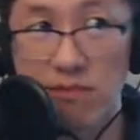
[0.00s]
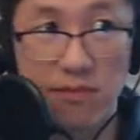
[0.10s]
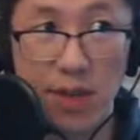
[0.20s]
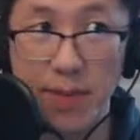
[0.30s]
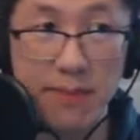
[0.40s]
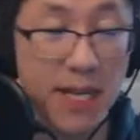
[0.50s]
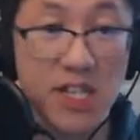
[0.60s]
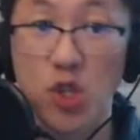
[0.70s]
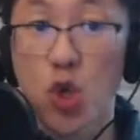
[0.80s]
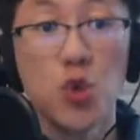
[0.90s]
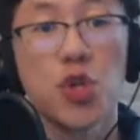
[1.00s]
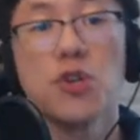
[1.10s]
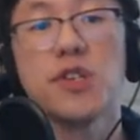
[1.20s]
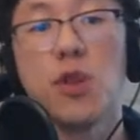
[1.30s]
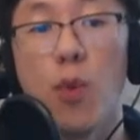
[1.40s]
sometimes that's
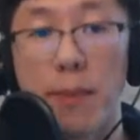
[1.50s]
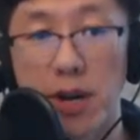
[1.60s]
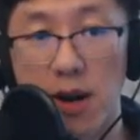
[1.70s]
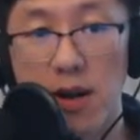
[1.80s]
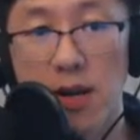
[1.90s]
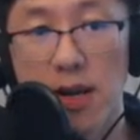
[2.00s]
2/3 of the webinar.